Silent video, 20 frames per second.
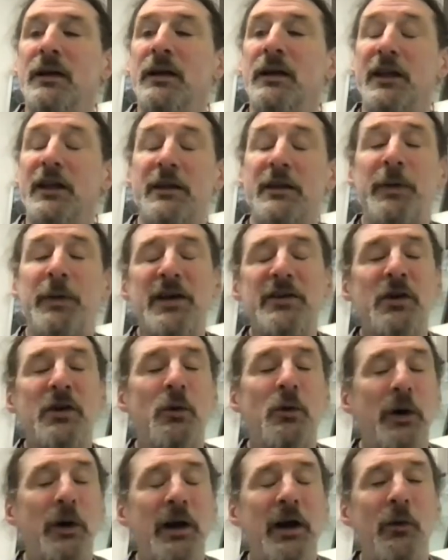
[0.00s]
it depends
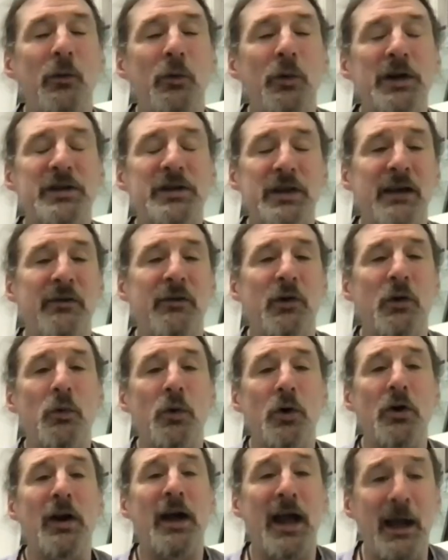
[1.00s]
on at which level.
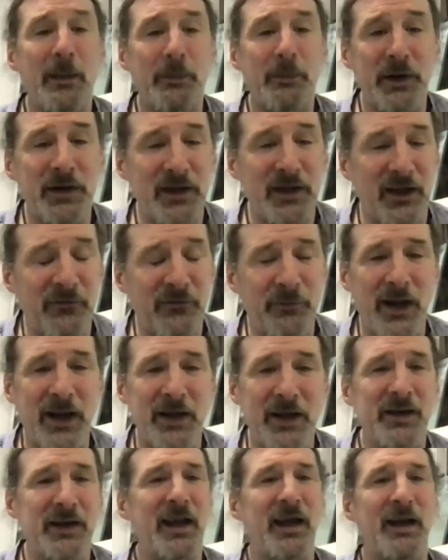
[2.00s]
We're happy to have
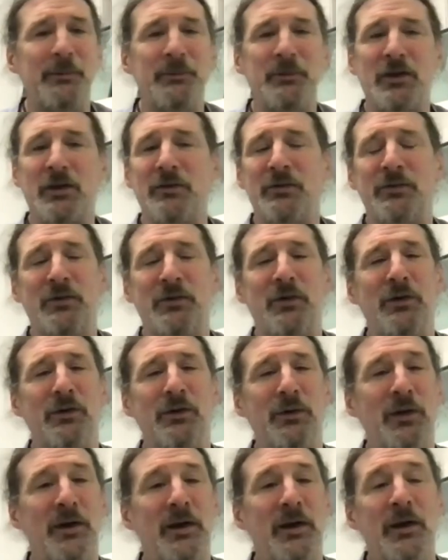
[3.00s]
PandaCam to, for
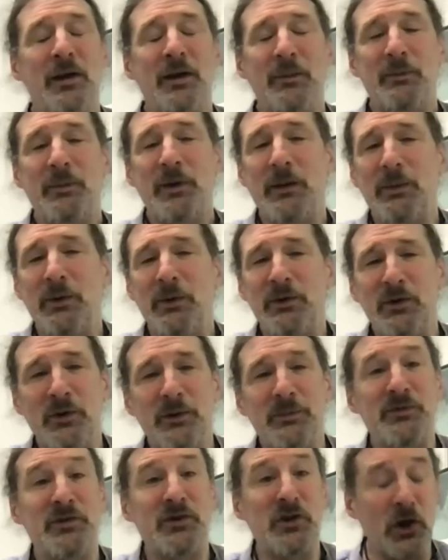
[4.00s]
people to
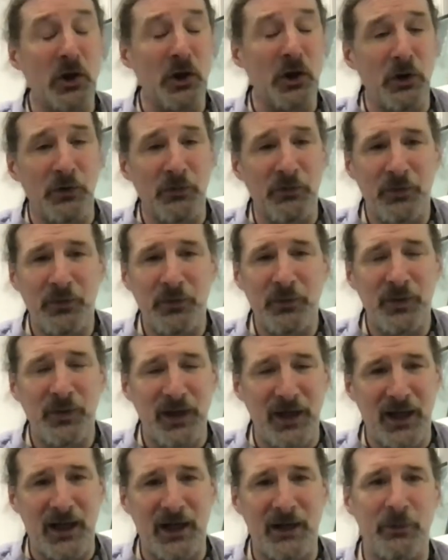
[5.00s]
observe
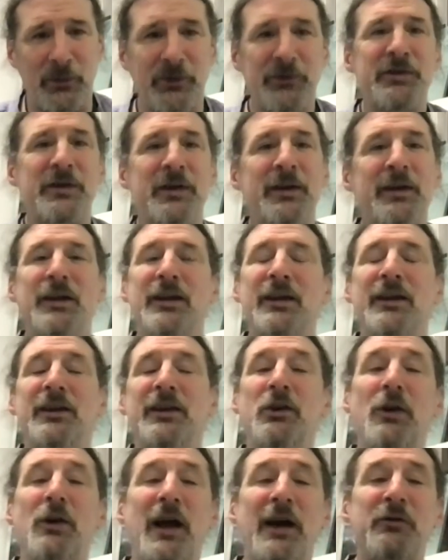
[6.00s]
the animals.
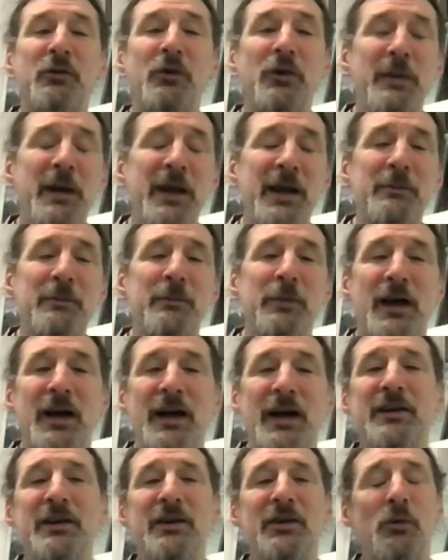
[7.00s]
You have to remain
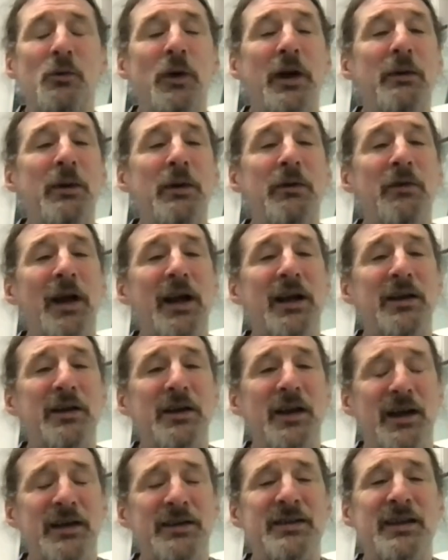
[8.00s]
blind, and the way we
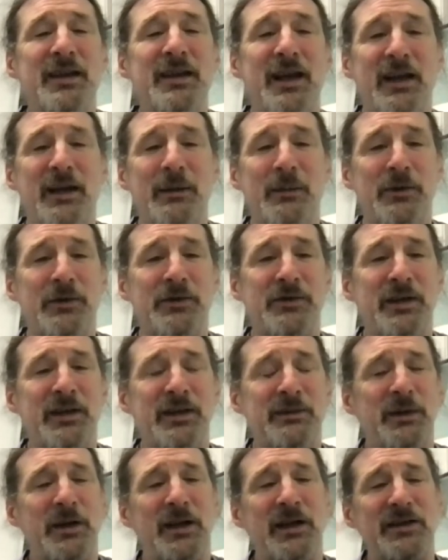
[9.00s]
recognize the animals
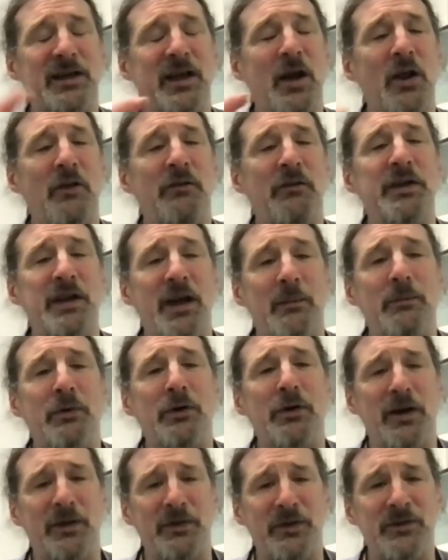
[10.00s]
is because they all have a
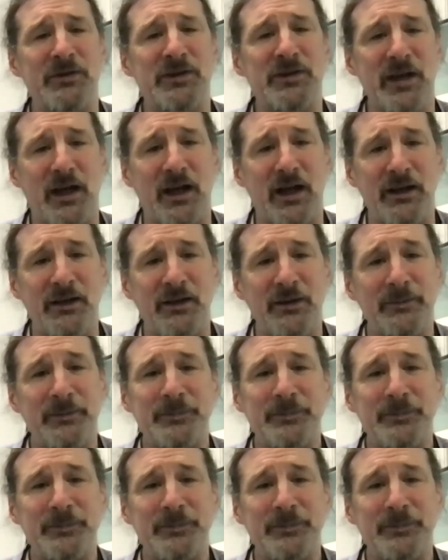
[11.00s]
number on their side.